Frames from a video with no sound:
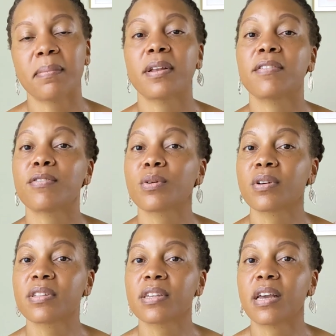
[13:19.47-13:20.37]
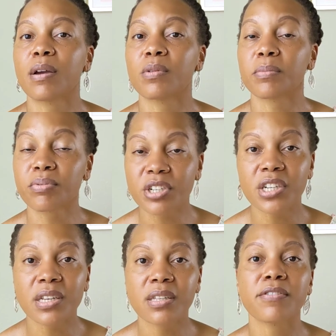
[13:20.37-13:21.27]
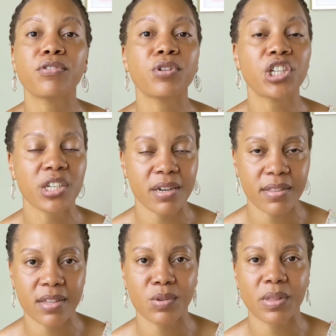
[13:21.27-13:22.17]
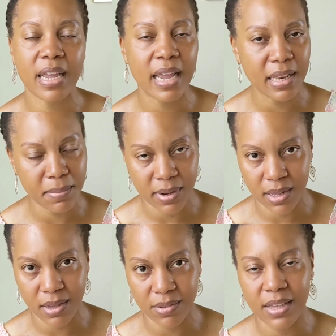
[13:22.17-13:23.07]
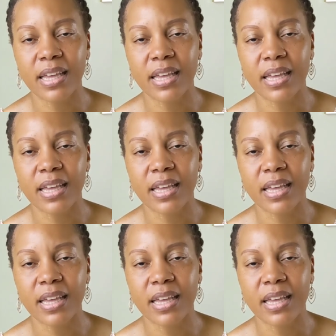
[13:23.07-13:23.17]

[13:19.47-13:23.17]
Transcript: and of course I would appreciate it if you share this with anybody else